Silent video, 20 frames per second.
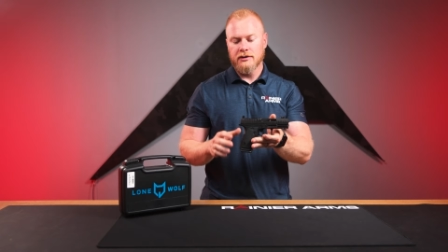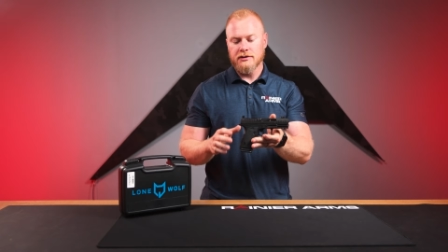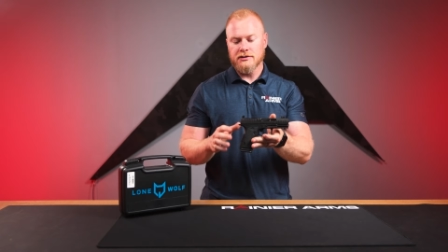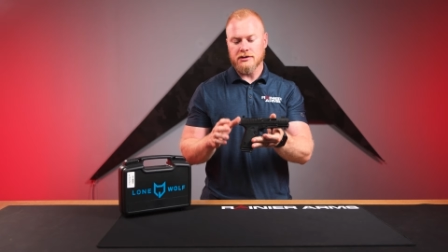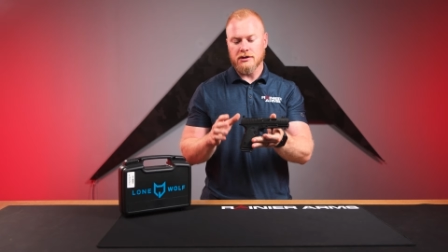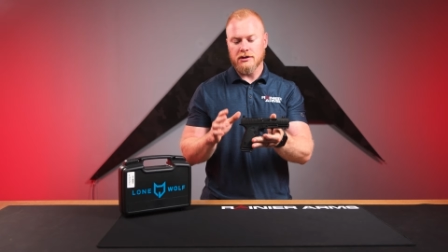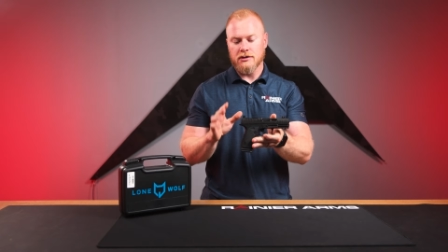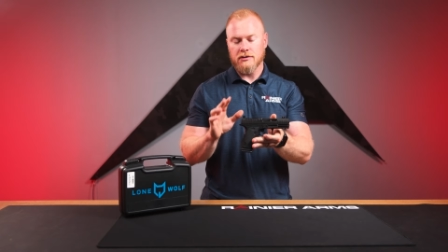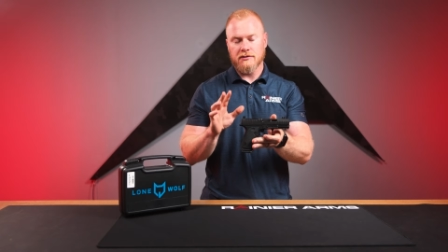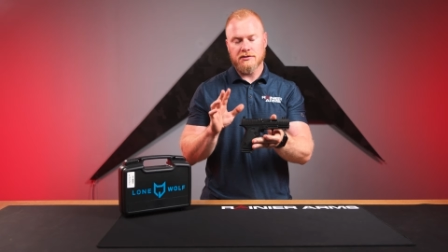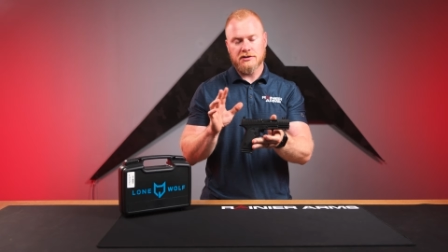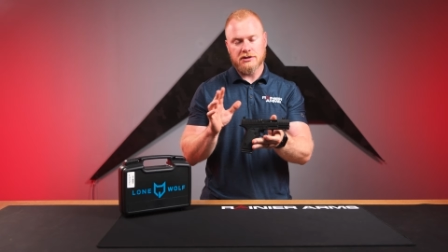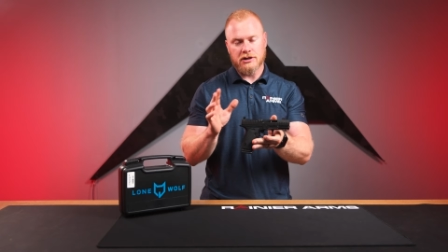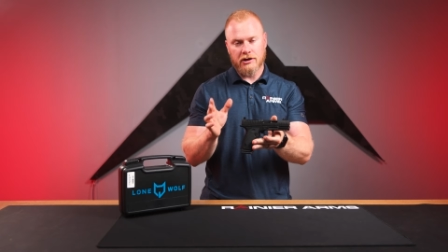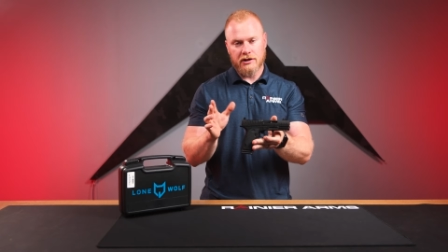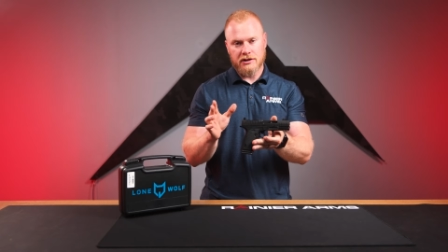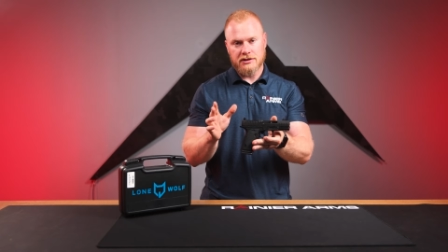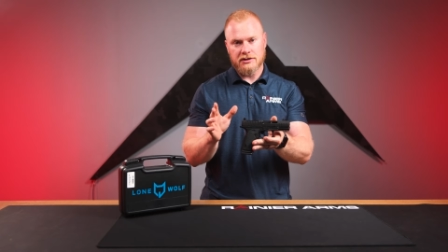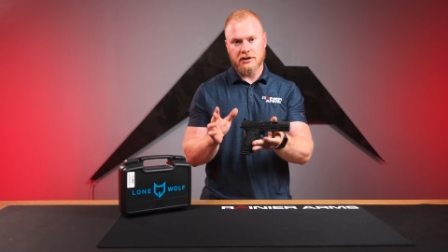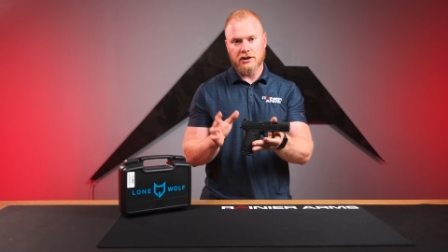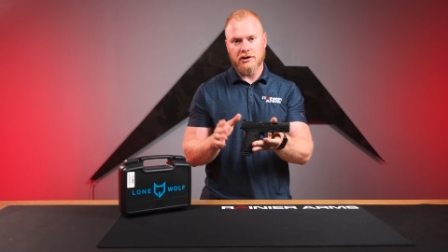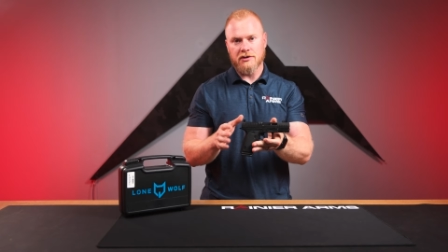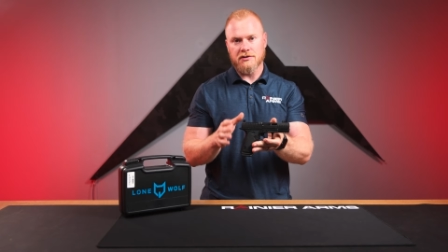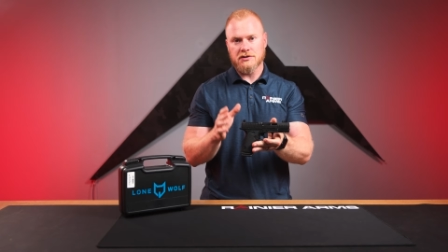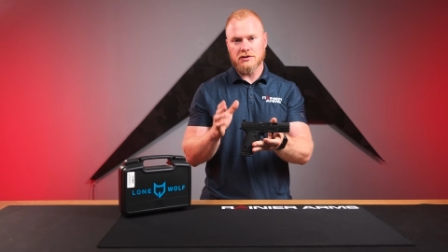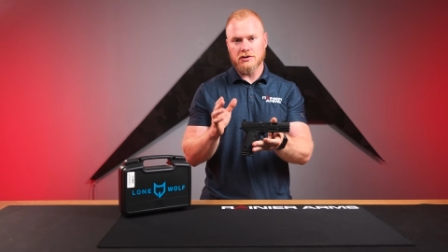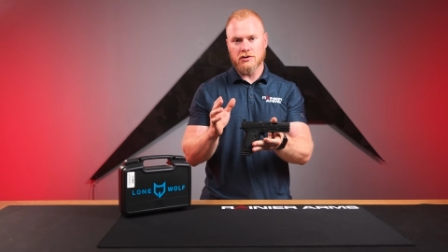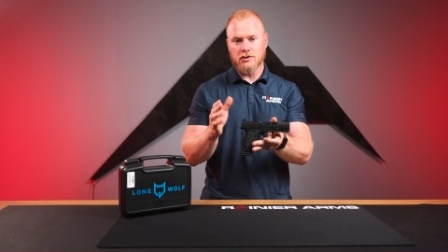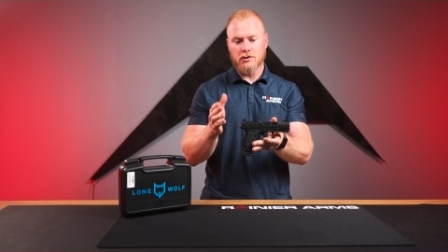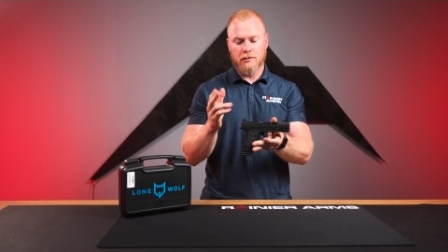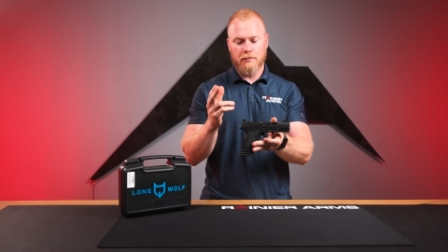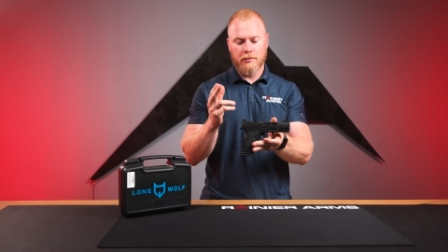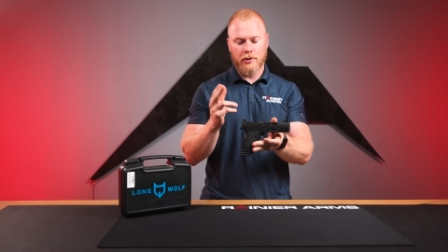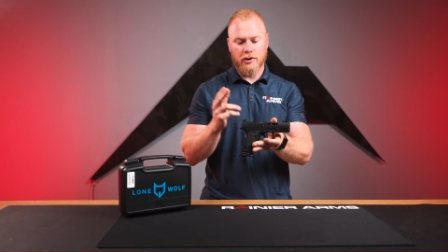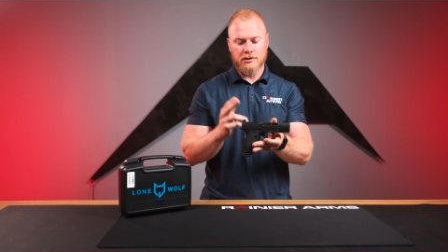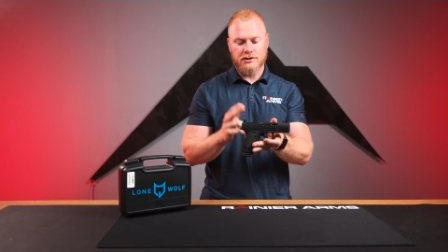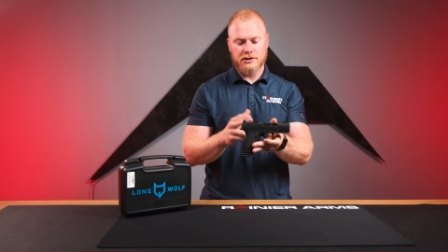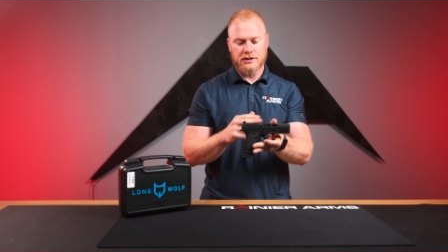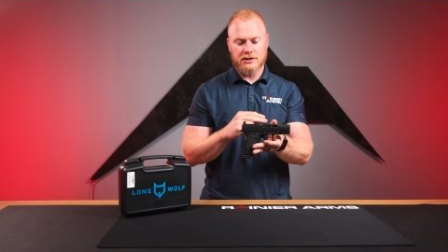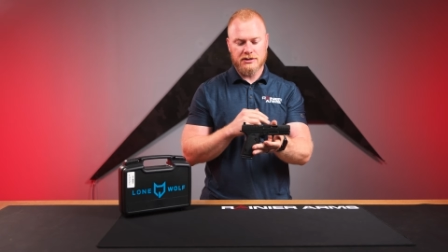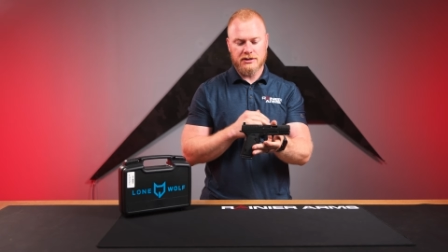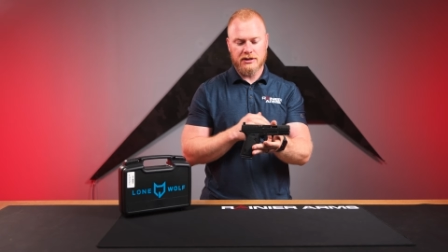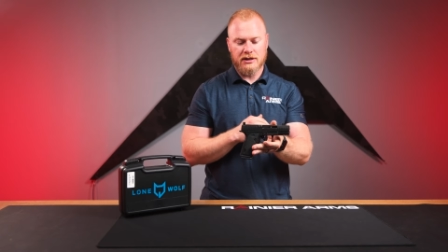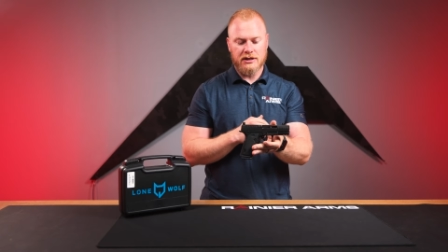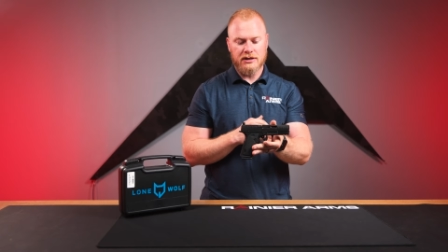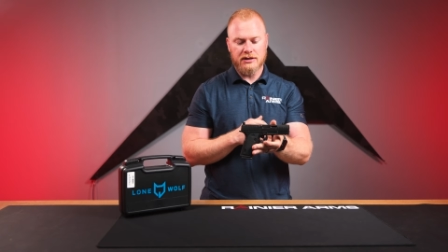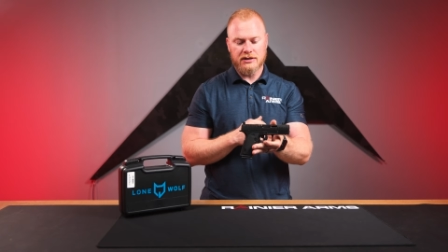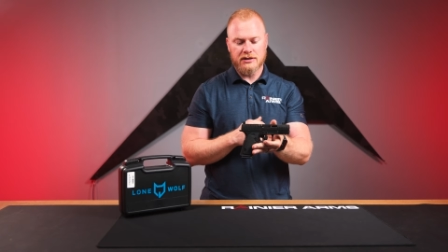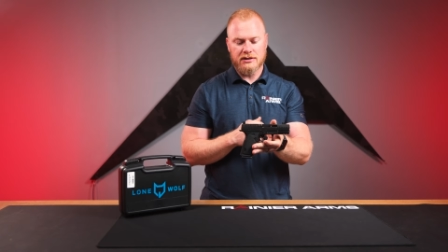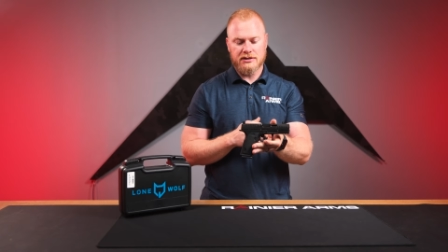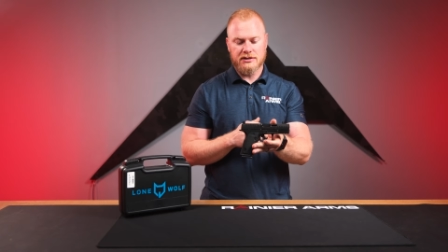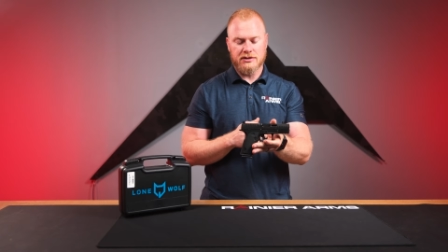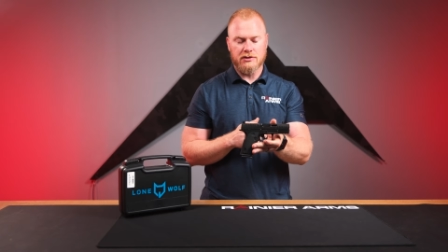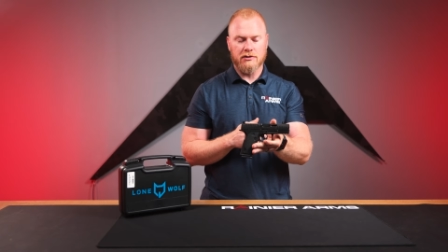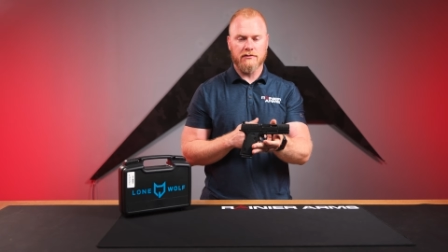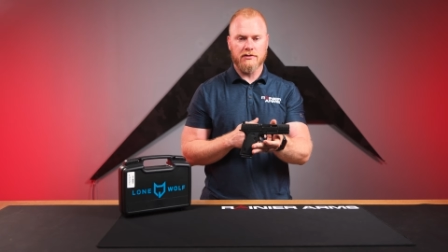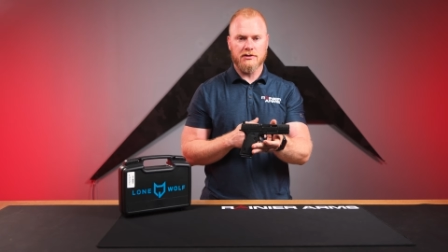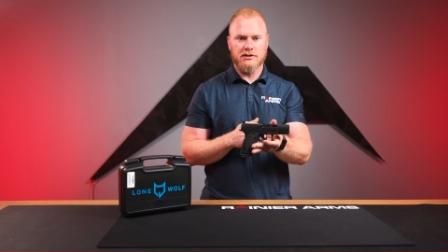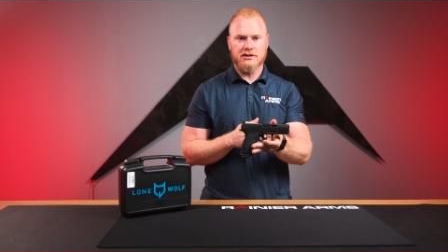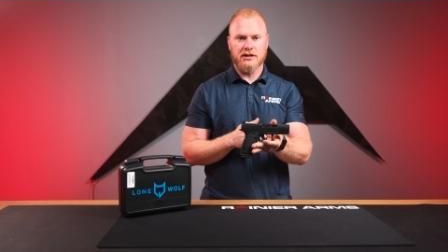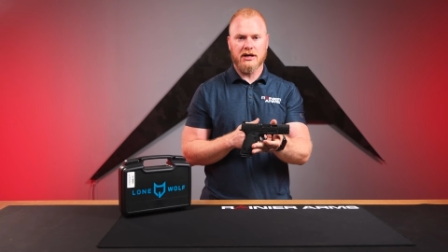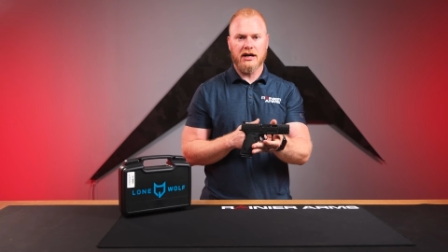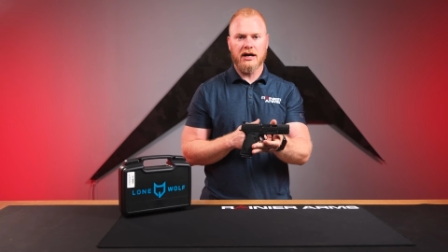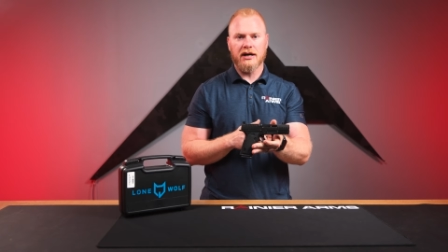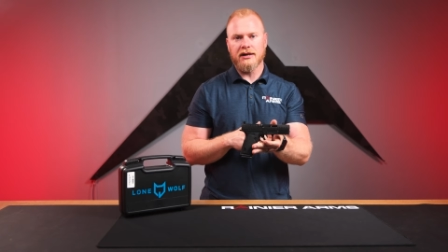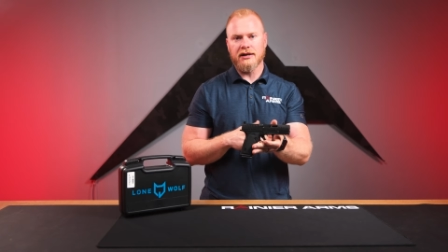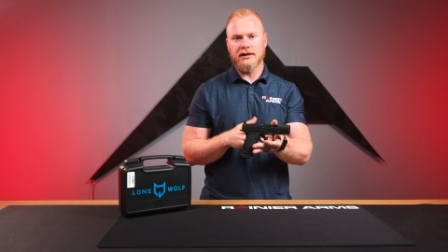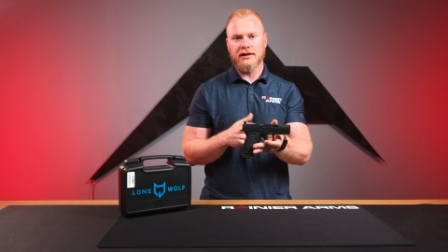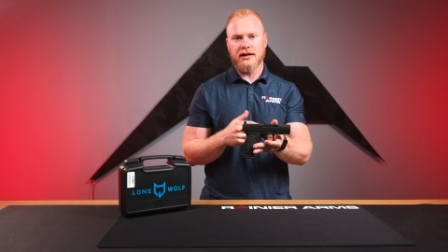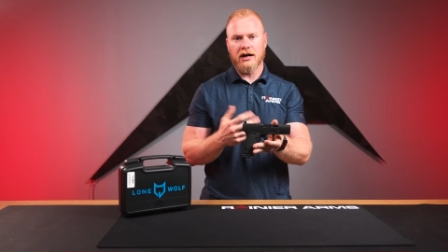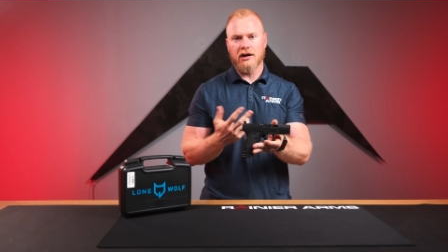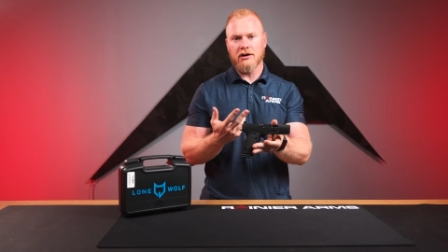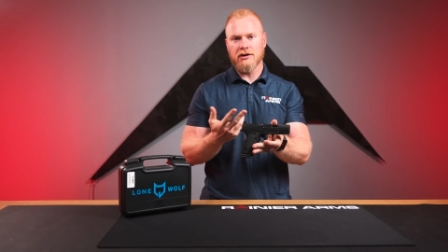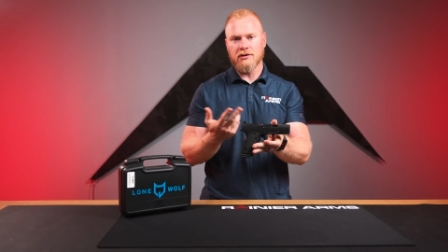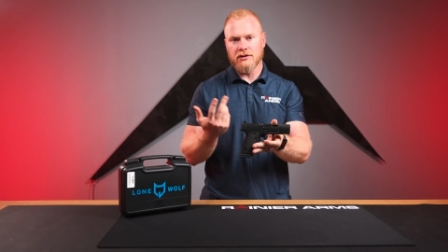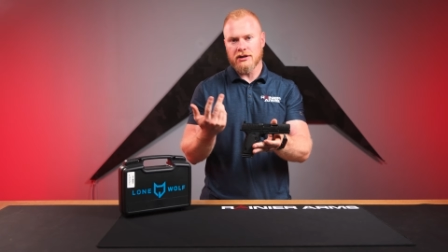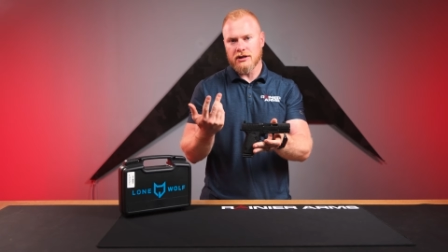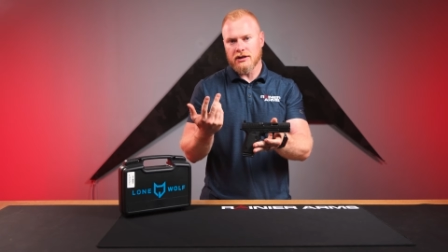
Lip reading: So sorry to those who purchased the silver slide and now you